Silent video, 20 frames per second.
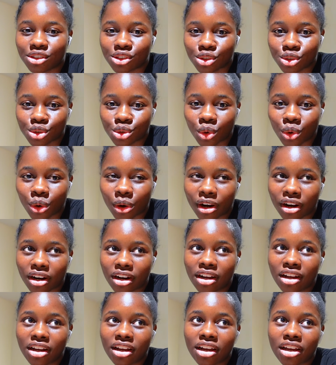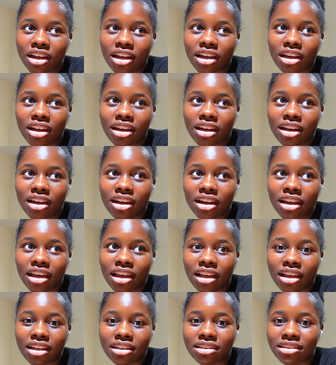store,
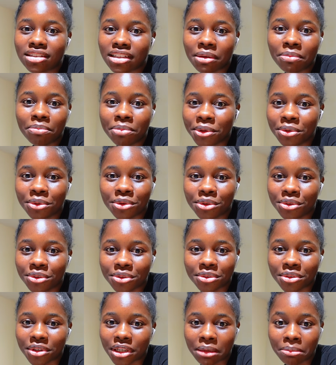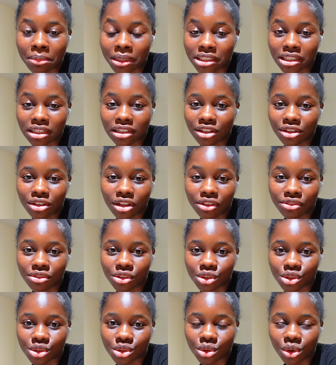they bill you immediately you leave
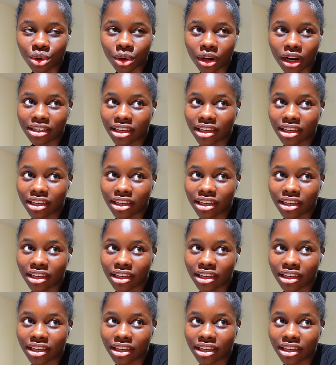the store.